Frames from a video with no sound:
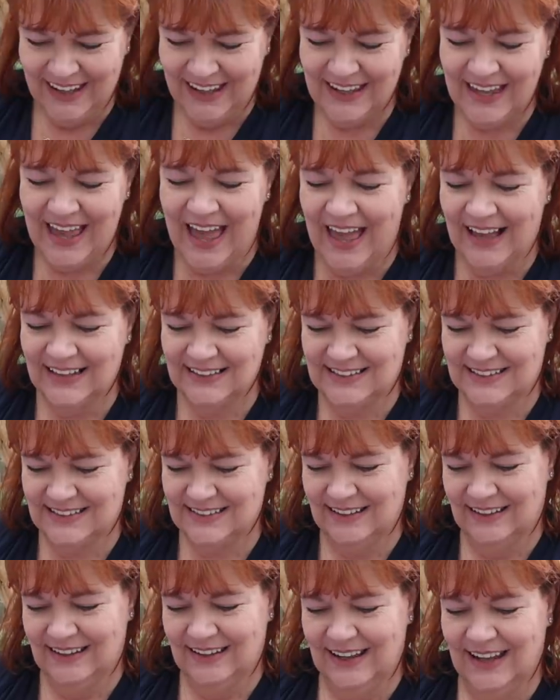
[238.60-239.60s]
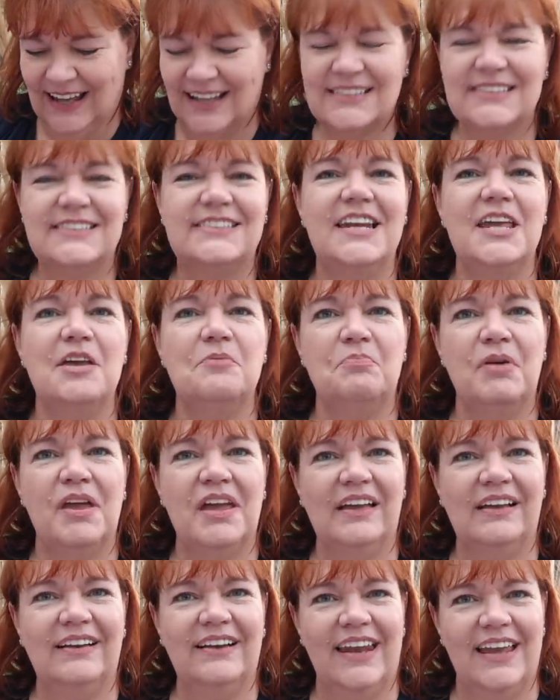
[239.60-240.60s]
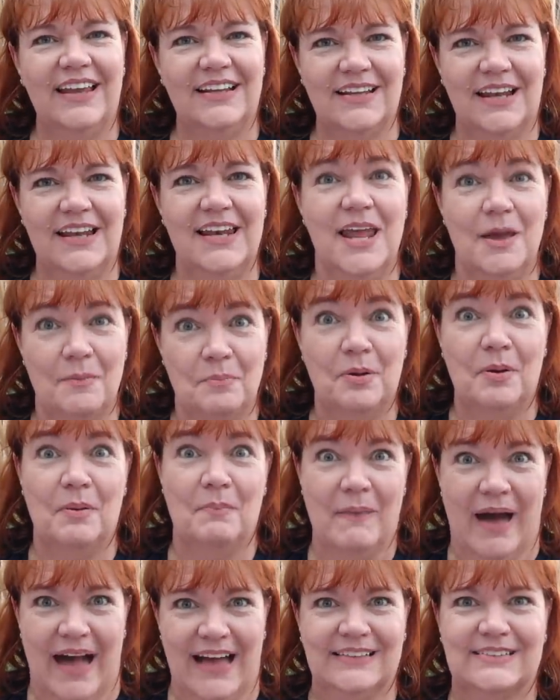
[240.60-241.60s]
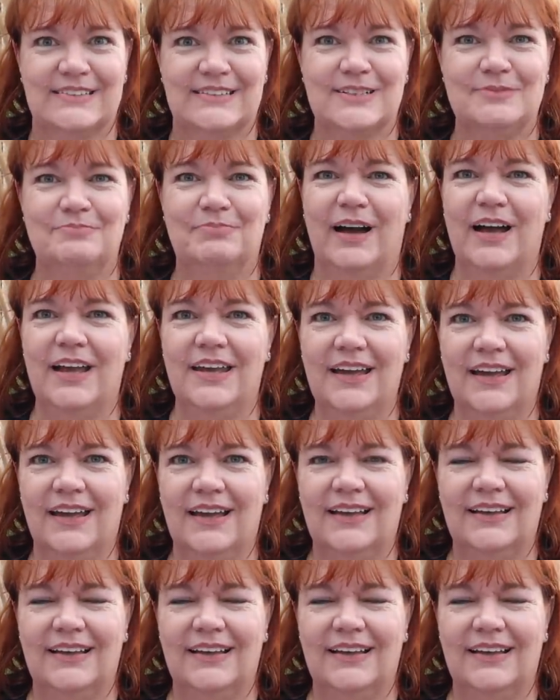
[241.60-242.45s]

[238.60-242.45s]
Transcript: yes, a sleeping lip mask by